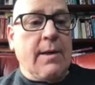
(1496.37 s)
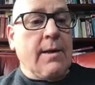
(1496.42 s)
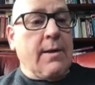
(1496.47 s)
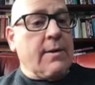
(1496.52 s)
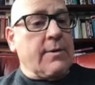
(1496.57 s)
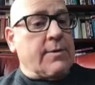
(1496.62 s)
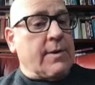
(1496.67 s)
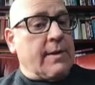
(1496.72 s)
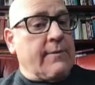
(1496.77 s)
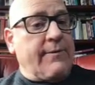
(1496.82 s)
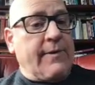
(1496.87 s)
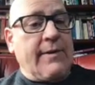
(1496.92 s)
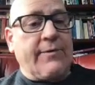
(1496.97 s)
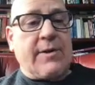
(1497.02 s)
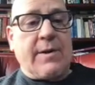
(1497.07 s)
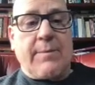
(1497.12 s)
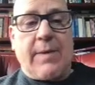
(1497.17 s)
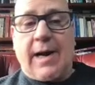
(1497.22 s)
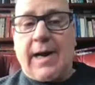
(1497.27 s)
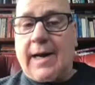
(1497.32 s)
So the
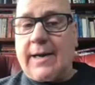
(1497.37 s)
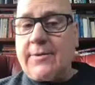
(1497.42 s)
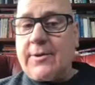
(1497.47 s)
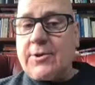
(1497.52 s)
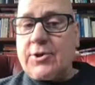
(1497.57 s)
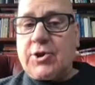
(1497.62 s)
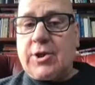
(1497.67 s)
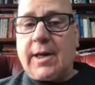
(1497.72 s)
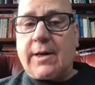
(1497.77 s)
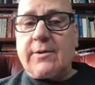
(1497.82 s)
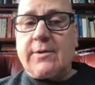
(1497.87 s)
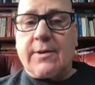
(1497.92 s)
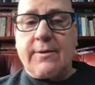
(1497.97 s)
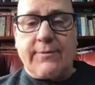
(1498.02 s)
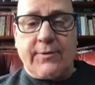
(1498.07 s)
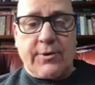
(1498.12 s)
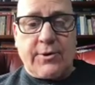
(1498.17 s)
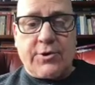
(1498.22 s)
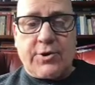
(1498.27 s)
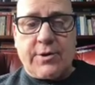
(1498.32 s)
fiefdom either checks the
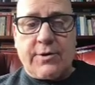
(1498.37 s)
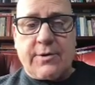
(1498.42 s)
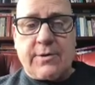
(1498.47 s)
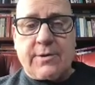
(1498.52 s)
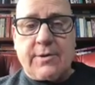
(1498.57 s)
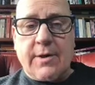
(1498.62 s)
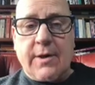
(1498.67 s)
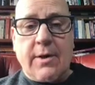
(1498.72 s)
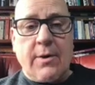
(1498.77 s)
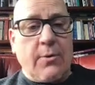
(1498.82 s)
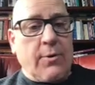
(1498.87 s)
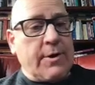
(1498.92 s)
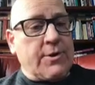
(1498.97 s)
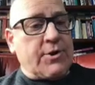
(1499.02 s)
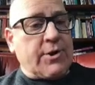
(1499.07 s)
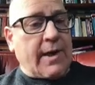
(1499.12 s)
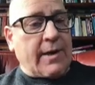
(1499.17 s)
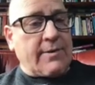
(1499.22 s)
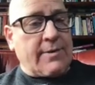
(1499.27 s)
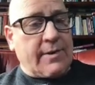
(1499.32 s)
versions or
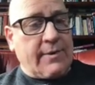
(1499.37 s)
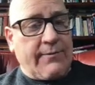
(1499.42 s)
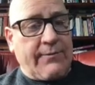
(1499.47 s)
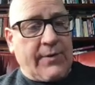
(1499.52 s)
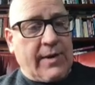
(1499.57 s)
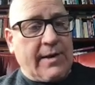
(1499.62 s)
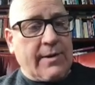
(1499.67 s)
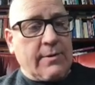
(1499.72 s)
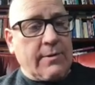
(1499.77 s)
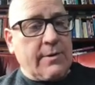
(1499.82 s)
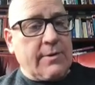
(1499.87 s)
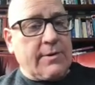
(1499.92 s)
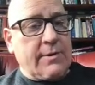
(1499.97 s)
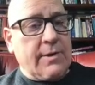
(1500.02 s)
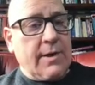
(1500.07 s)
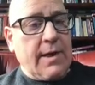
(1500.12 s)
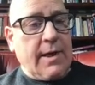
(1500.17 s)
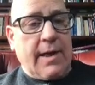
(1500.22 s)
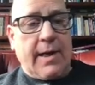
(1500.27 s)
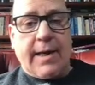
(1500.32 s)
checks the fields,
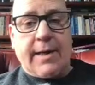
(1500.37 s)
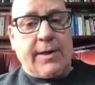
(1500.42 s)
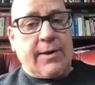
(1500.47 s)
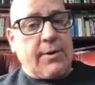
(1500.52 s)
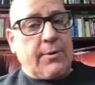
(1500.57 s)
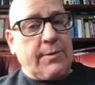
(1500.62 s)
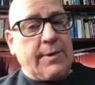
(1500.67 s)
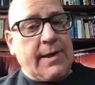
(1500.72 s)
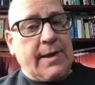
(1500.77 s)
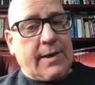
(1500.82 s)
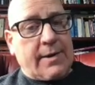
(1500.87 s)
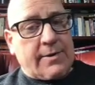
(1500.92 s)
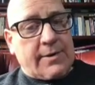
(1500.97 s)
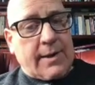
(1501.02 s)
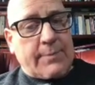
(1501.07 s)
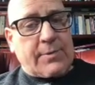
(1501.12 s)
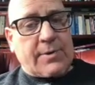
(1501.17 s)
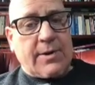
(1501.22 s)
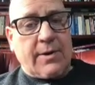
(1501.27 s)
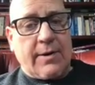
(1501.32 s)
and it only
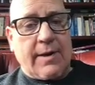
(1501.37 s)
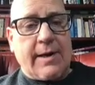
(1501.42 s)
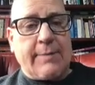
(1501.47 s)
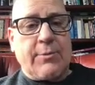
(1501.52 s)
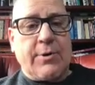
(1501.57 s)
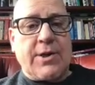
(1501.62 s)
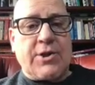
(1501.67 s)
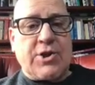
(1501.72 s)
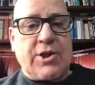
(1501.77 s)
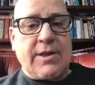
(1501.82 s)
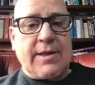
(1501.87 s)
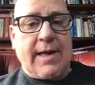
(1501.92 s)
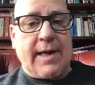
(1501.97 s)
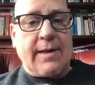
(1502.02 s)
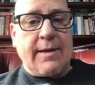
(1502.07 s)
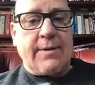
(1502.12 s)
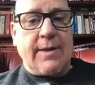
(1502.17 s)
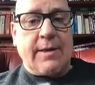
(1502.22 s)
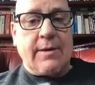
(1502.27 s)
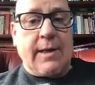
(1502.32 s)
accepts collaboration data
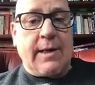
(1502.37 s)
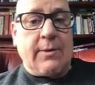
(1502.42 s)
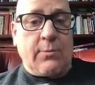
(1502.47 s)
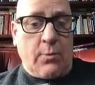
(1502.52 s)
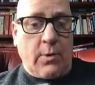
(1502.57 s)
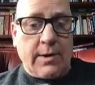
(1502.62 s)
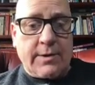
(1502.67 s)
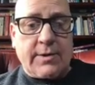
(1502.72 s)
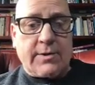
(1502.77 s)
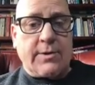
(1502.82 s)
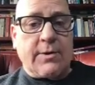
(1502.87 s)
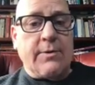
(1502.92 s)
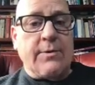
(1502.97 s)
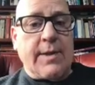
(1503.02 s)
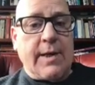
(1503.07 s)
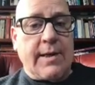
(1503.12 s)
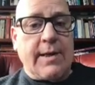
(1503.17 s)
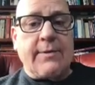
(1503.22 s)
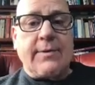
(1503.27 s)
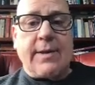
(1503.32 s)
that it wants to,
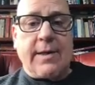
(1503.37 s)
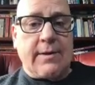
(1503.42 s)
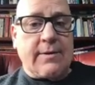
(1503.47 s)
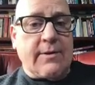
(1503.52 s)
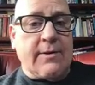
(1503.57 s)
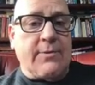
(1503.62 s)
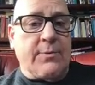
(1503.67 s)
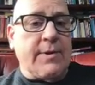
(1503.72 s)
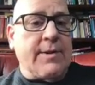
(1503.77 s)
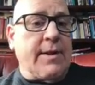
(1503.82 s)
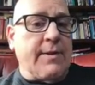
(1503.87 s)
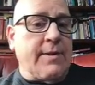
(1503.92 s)
that it thinks is within